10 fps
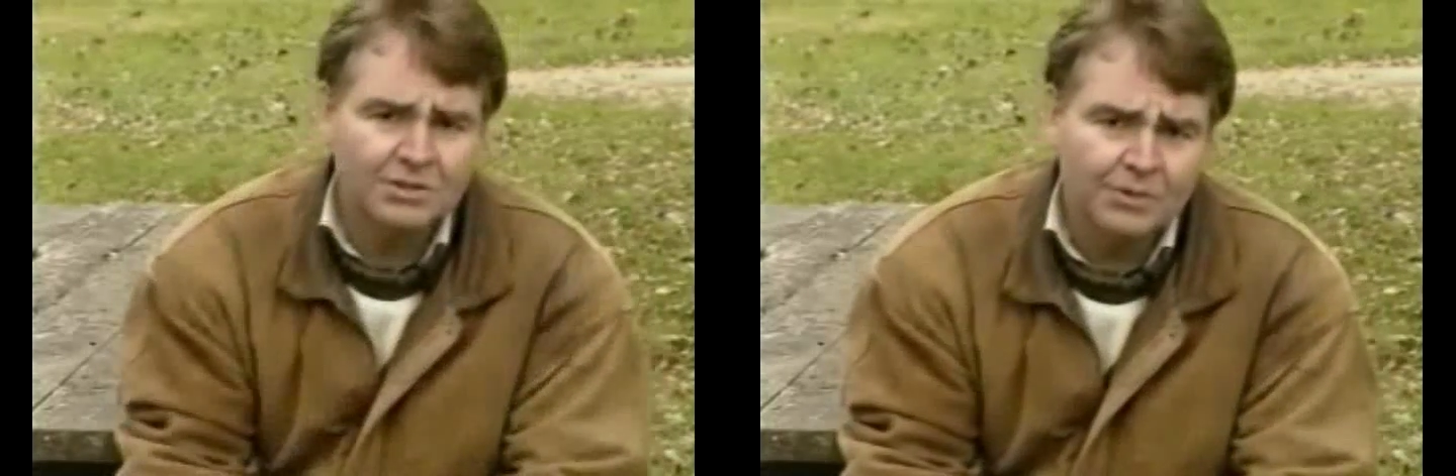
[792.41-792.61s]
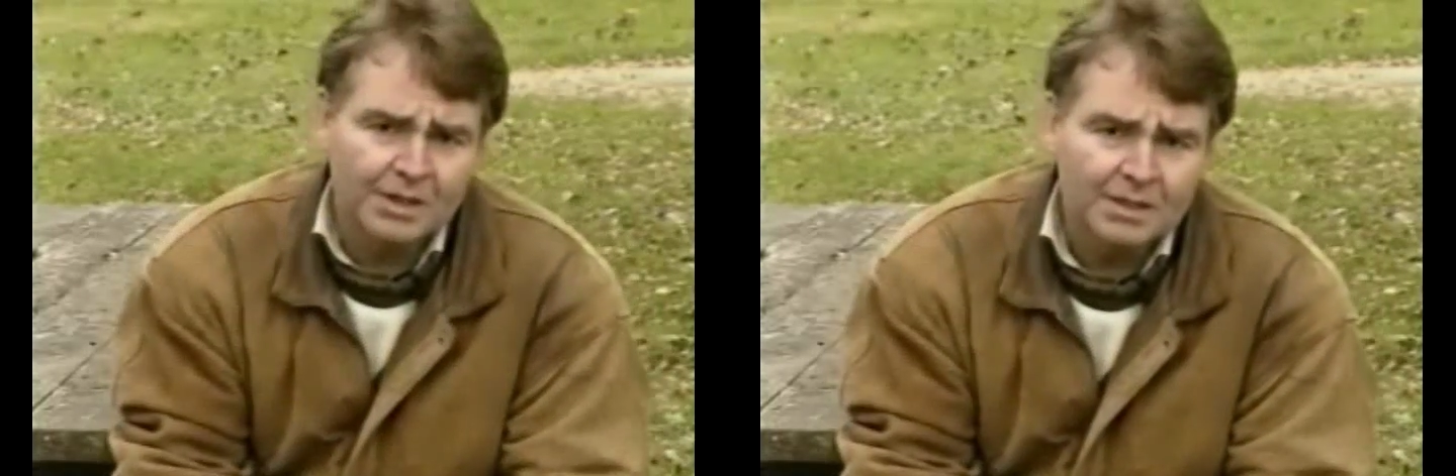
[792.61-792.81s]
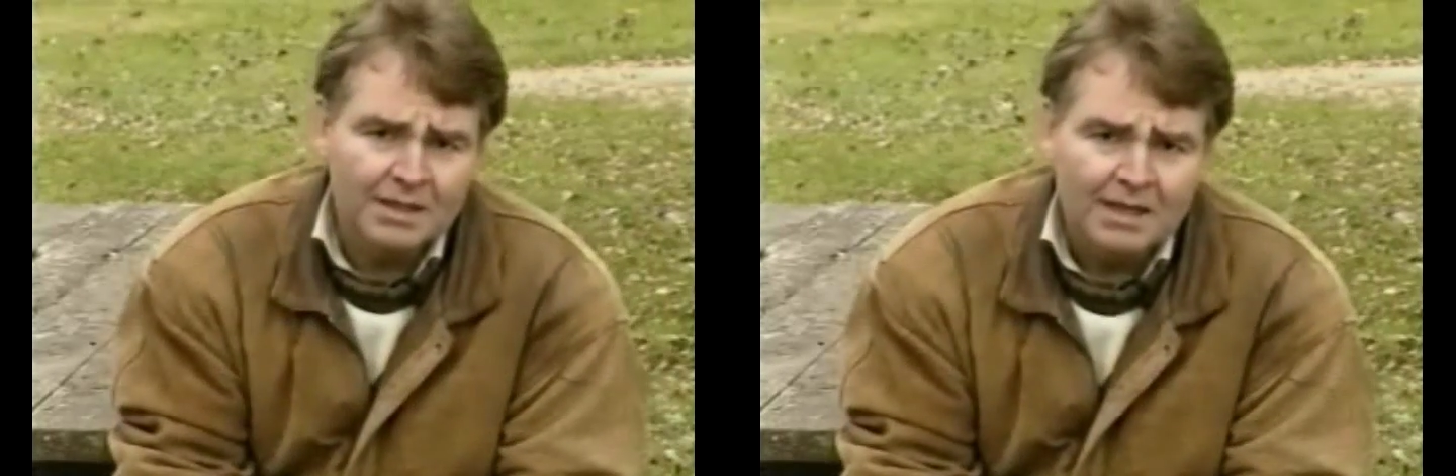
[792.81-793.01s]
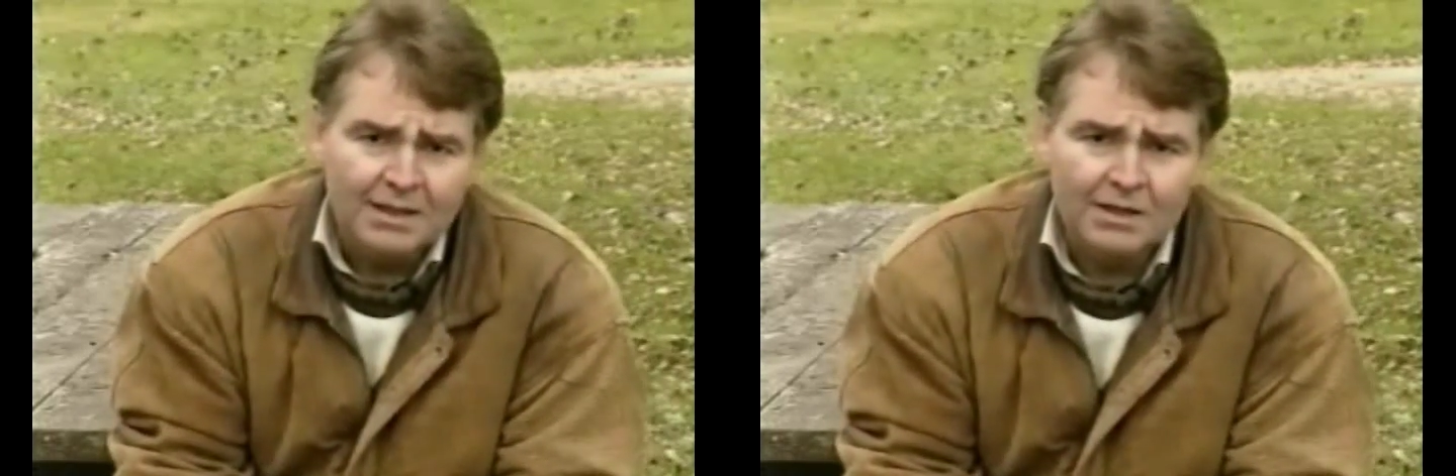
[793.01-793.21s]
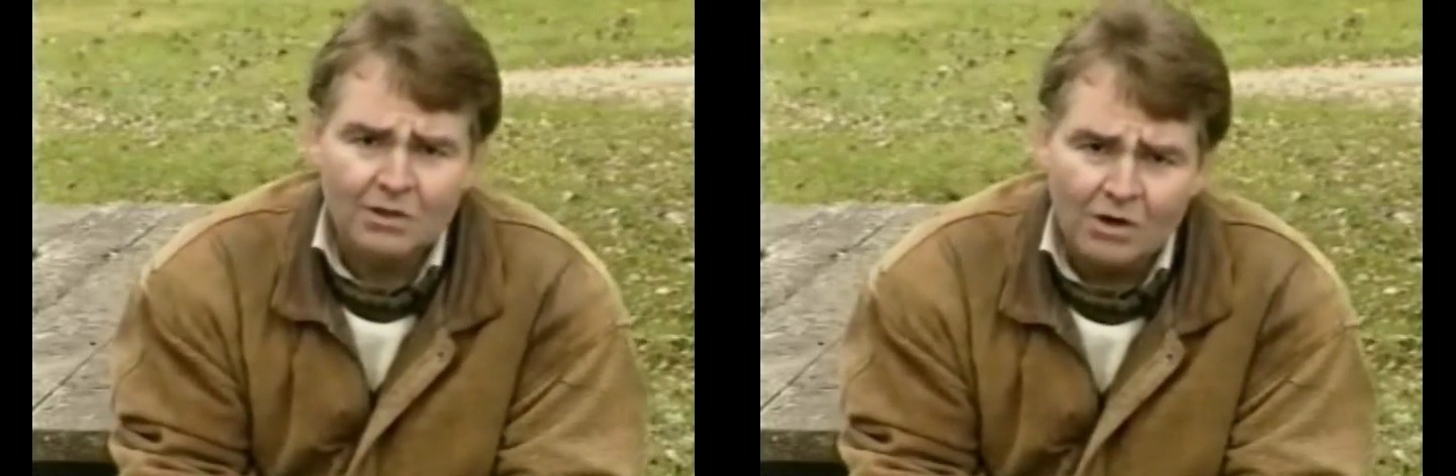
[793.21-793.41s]
to it
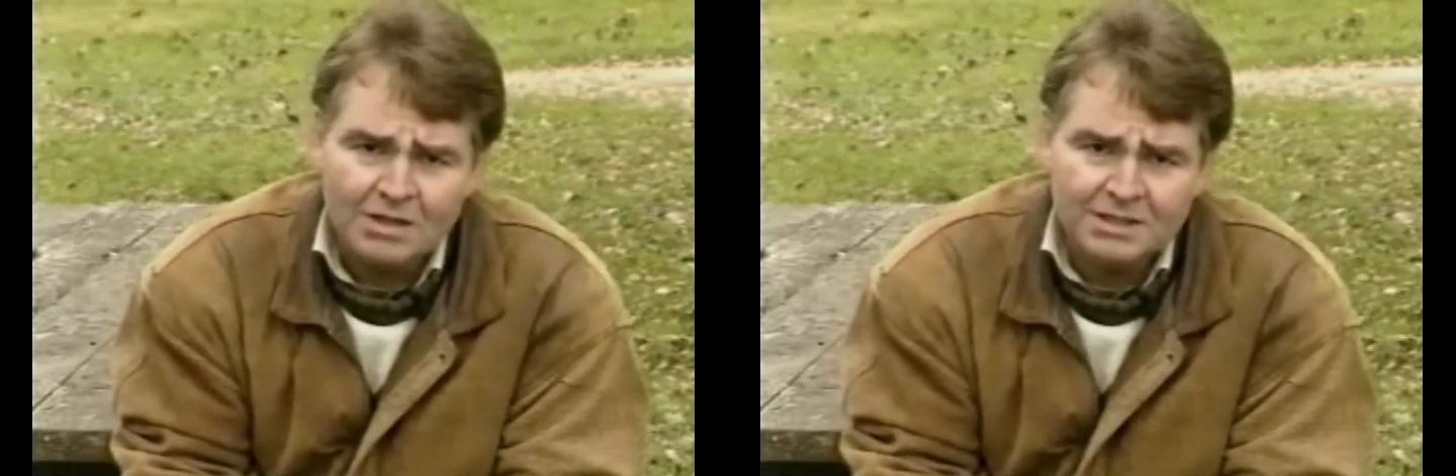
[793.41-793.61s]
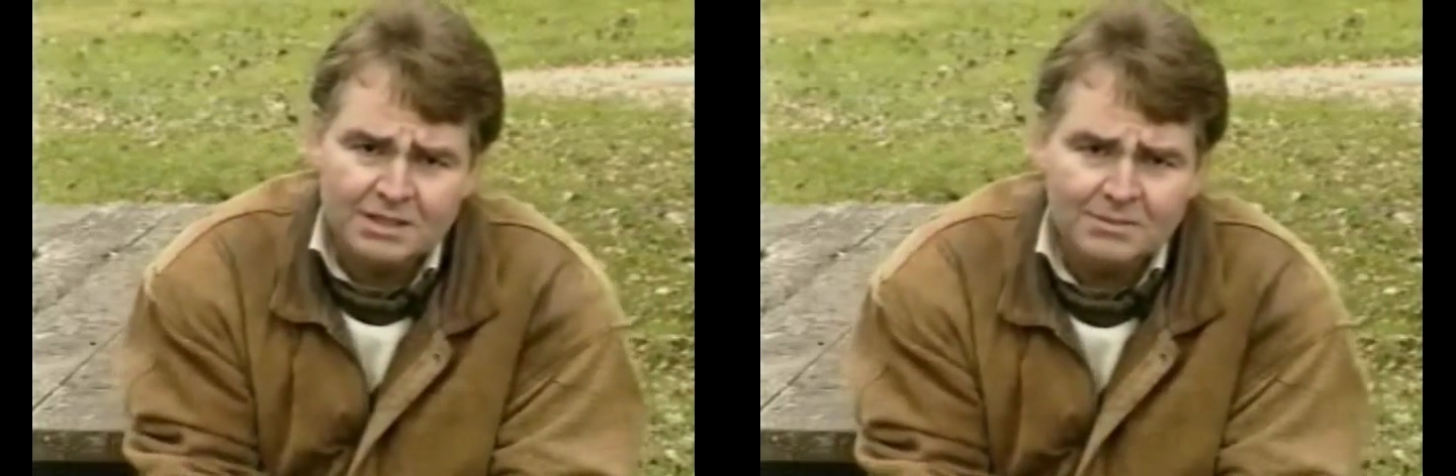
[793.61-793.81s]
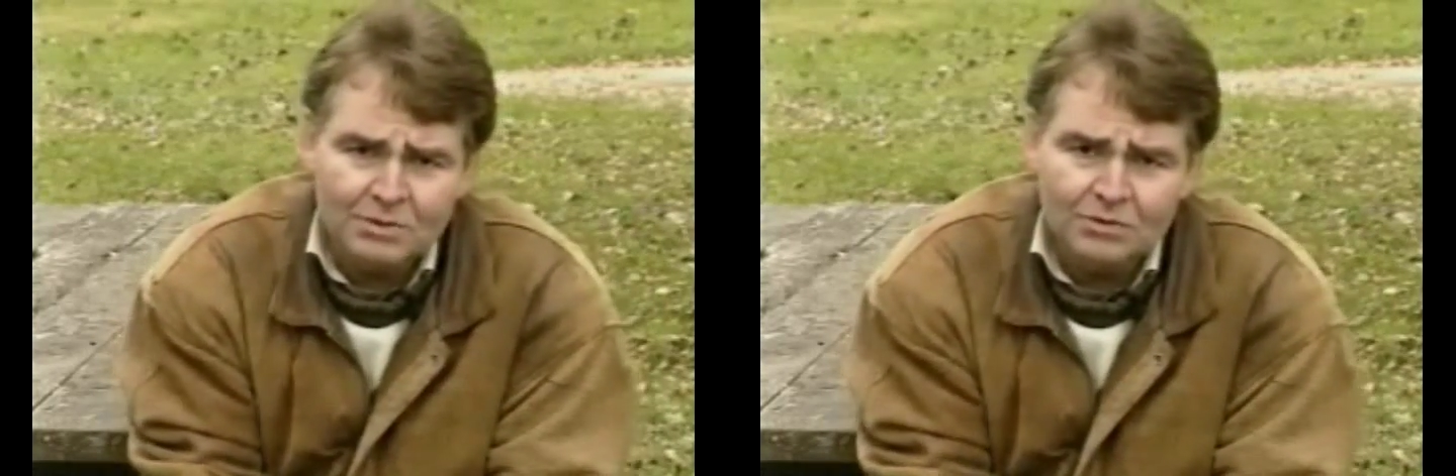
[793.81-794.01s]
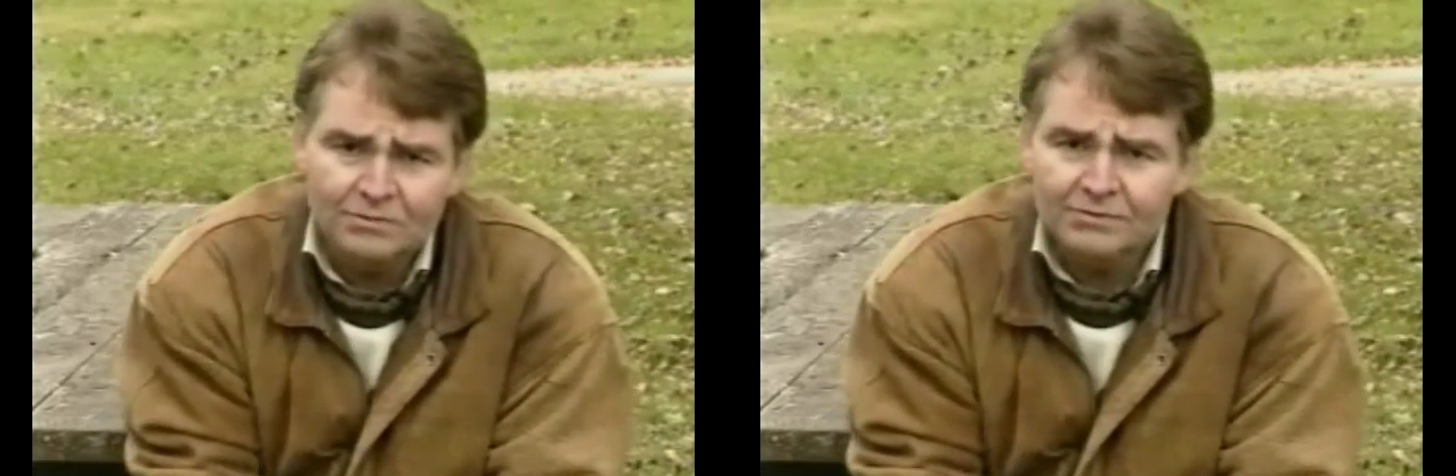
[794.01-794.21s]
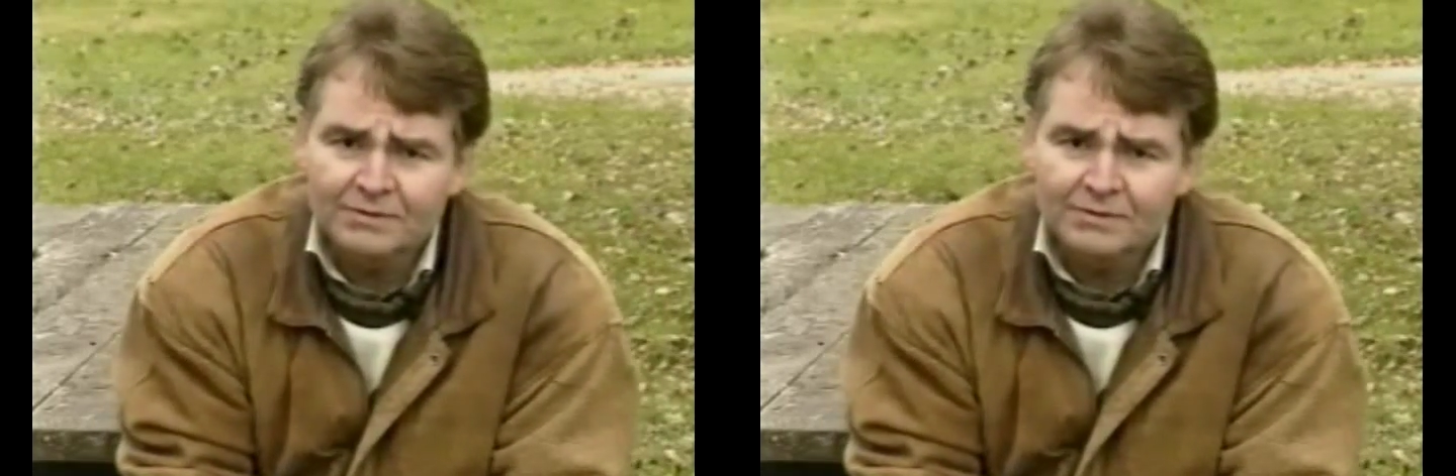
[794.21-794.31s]
that cause it to move.